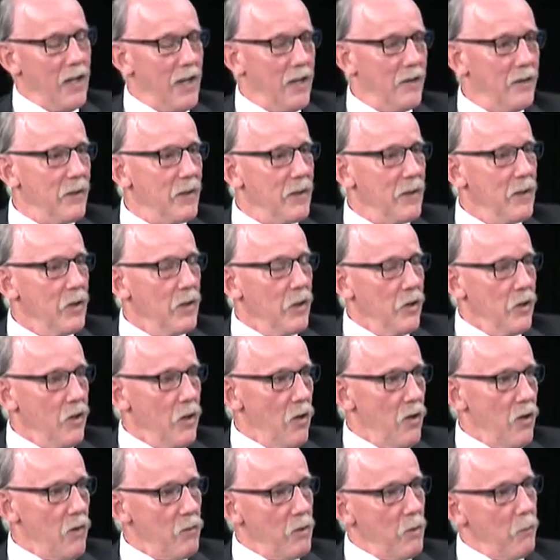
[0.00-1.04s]
And
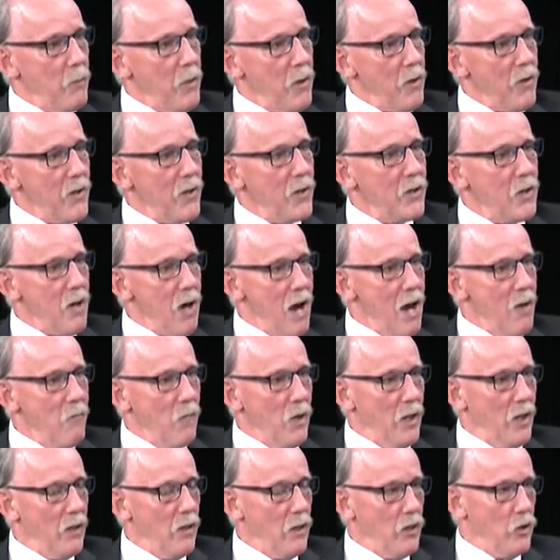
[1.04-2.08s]
there was a period of time
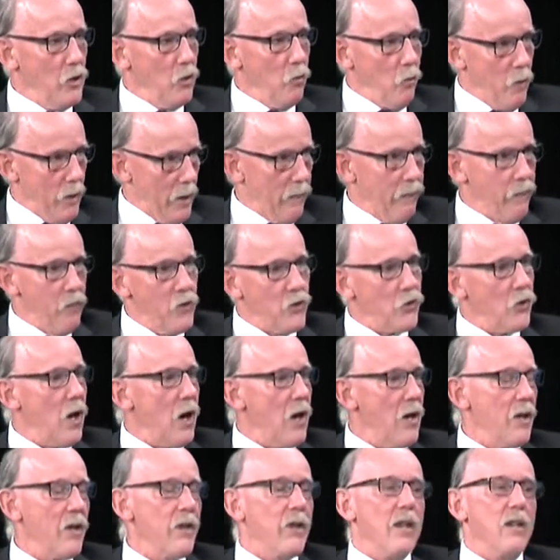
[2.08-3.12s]
when when they first
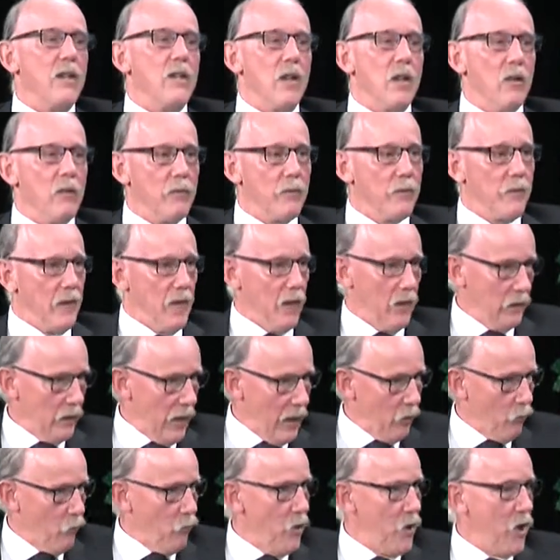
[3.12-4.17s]
started, that
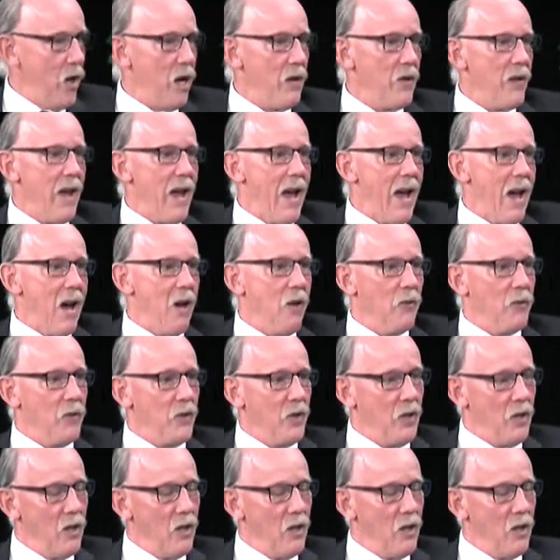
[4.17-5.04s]
like we are now,